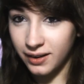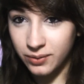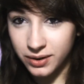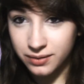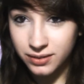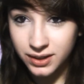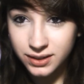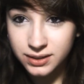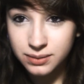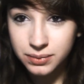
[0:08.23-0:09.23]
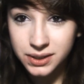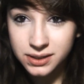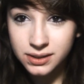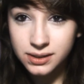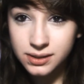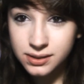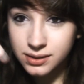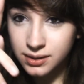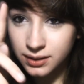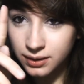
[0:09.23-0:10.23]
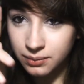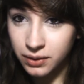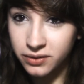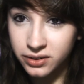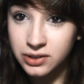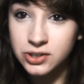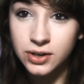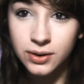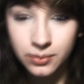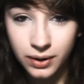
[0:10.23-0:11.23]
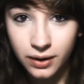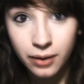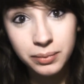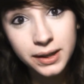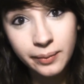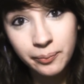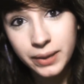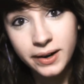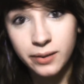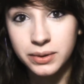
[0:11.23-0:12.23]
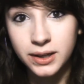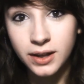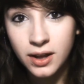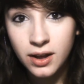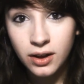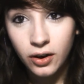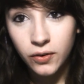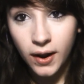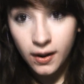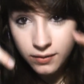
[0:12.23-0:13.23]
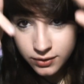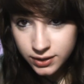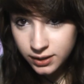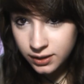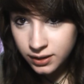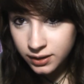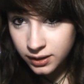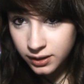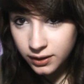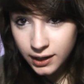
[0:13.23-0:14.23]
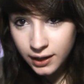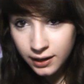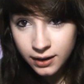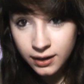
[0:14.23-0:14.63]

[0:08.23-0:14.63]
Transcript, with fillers: in one of these places. I'm not really sure where I'll be, but I'll be around here.